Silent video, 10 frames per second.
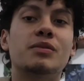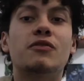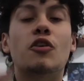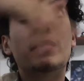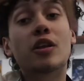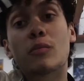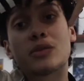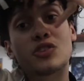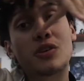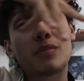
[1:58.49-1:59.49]
Please follow me on
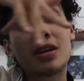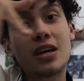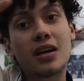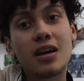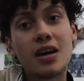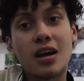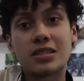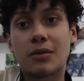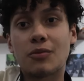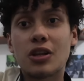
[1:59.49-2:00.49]
my social media,
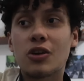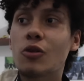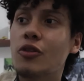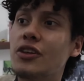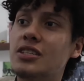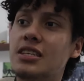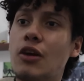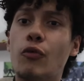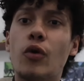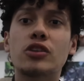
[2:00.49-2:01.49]
cause a really cool thing is
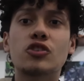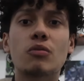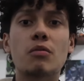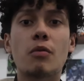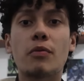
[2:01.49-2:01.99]
there. If you want to remember